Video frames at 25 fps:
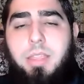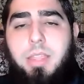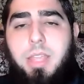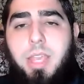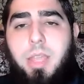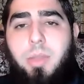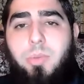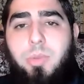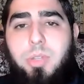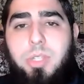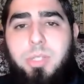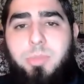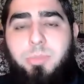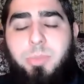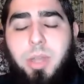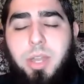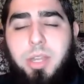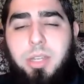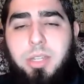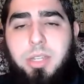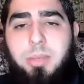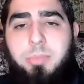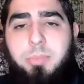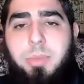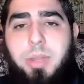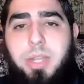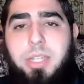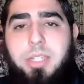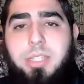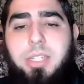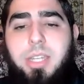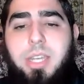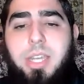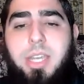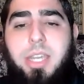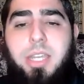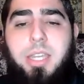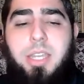They responded by
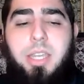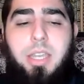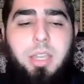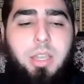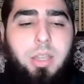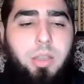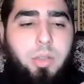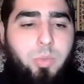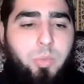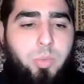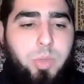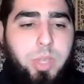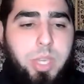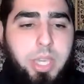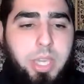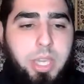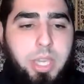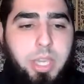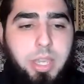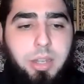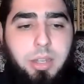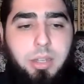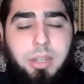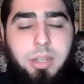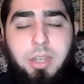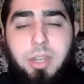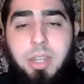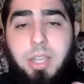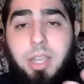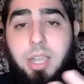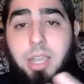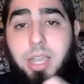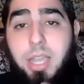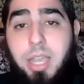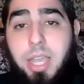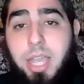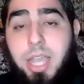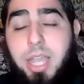saying, we hear
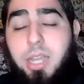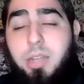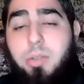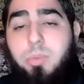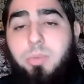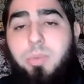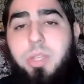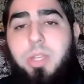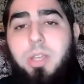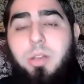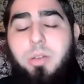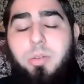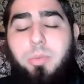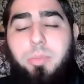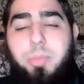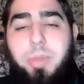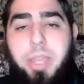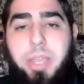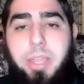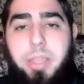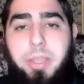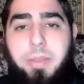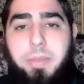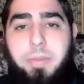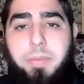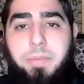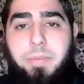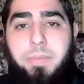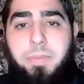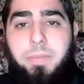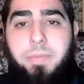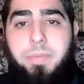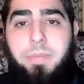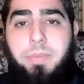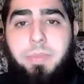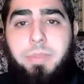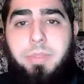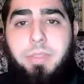and we obey,
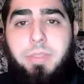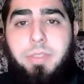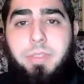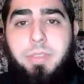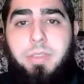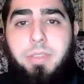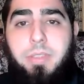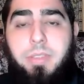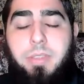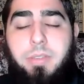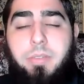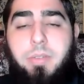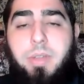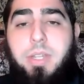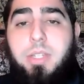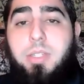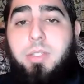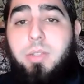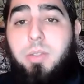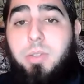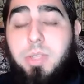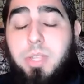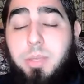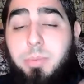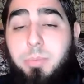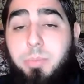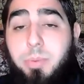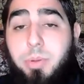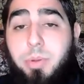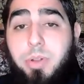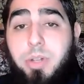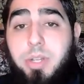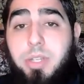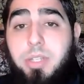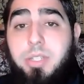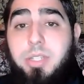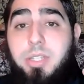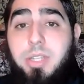right? So the
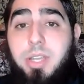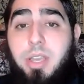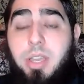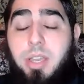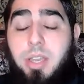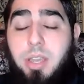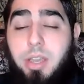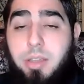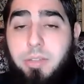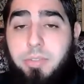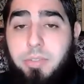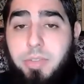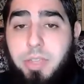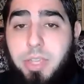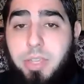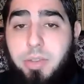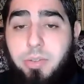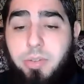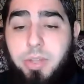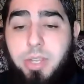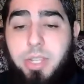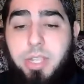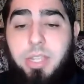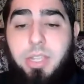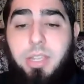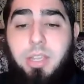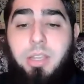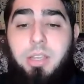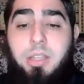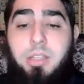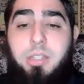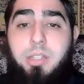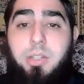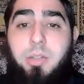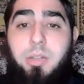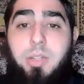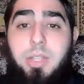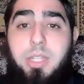importance of hearing
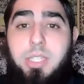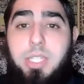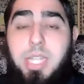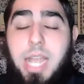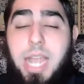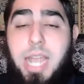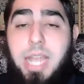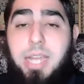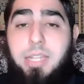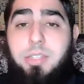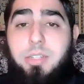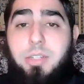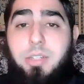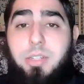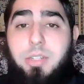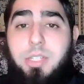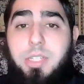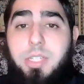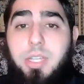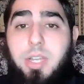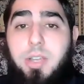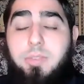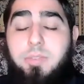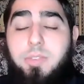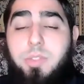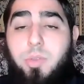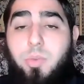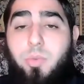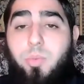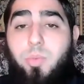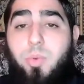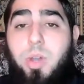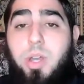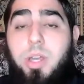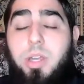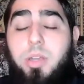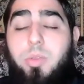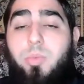So let's ask ourselves,
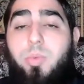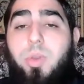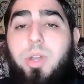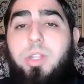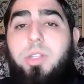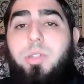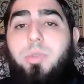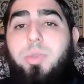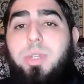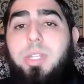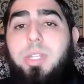what do